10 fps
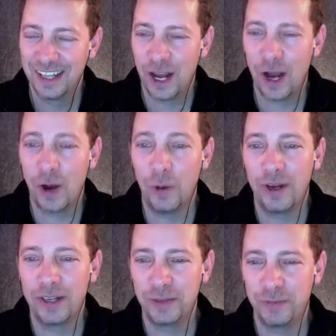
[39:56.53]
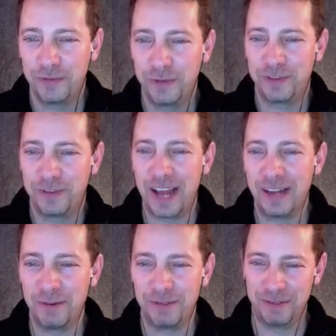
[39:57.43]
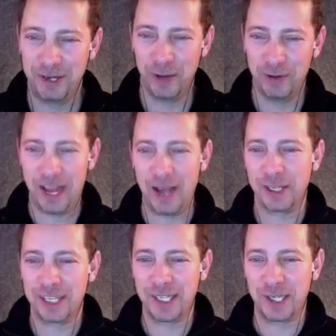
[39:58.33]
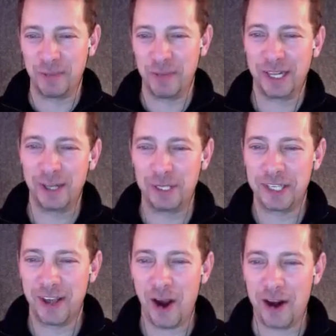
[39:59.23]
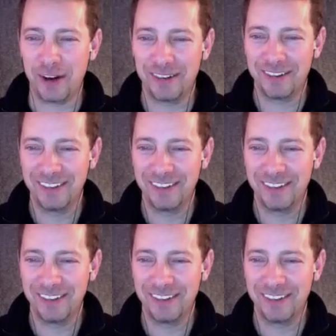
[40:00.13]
Oh, well, you've gotten, now you're touching me close to the heart.